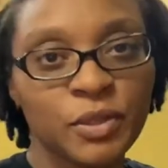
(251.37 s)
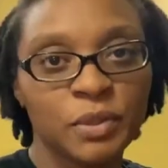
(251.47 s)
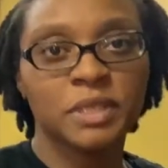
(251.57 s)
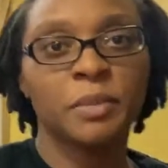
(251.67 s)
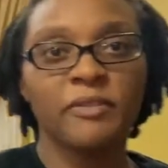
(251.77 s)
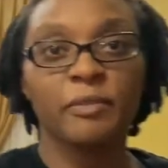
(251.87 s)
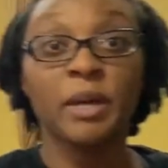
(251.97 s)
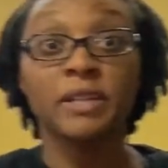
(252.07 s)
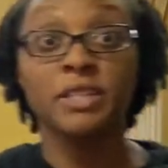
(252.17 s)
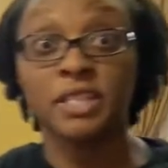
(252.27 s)
so what's up
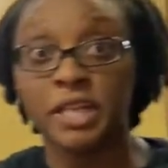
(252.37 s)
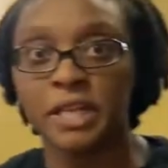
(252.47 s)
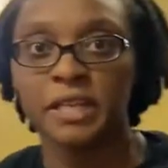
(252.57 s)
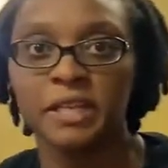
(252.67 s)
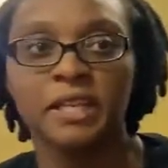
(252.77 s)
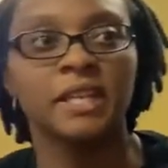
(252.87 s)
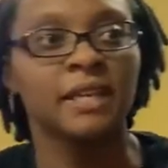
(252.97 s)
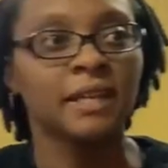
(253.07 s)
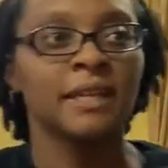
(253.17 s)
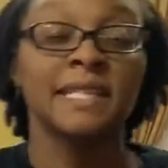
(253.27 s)
everybody? Just checking in.
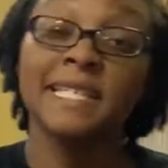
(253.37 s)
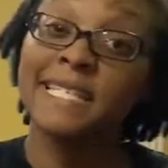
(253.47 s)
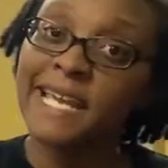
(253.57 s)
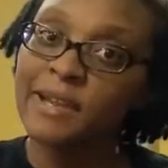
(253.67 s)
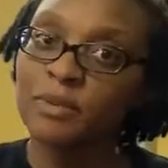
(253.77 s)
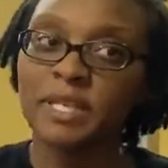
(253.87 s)
Today was